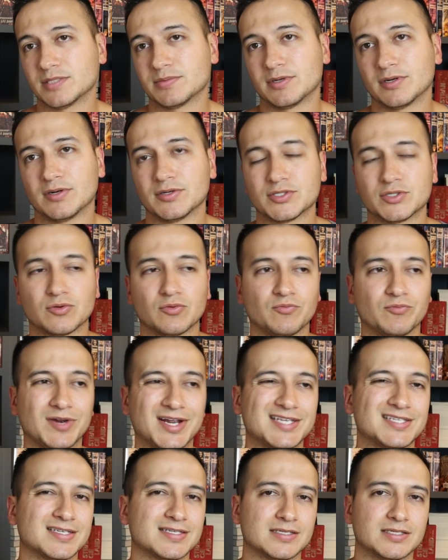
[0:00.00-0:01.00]
but it also
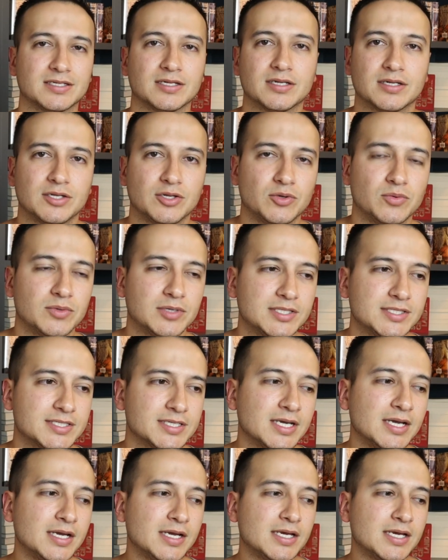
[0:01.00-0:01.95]
raises a ton of new ones.